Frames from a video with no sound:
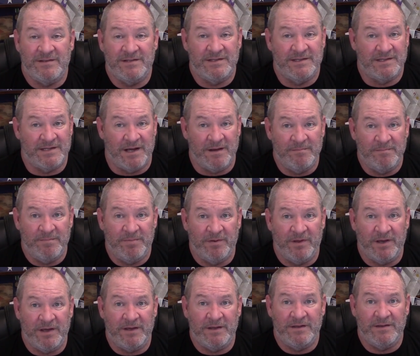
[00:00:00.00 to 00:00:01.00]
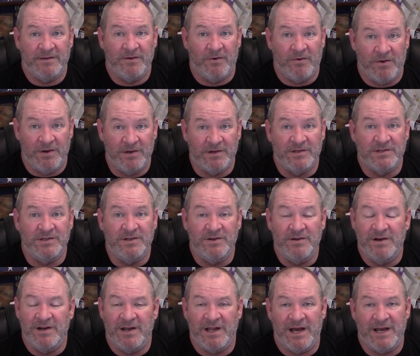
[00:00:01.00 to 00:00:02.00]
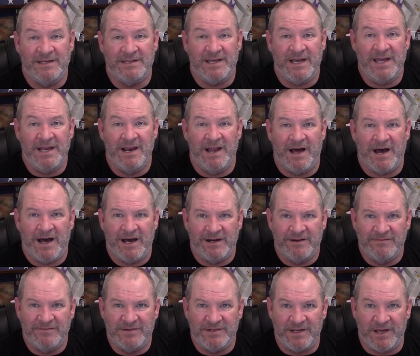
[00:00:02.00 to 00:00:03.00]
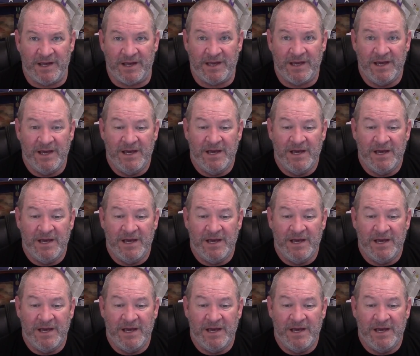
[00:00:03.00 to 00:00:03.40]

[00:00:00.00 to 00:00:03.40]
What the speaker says: some places oils utilize a lot of zinc,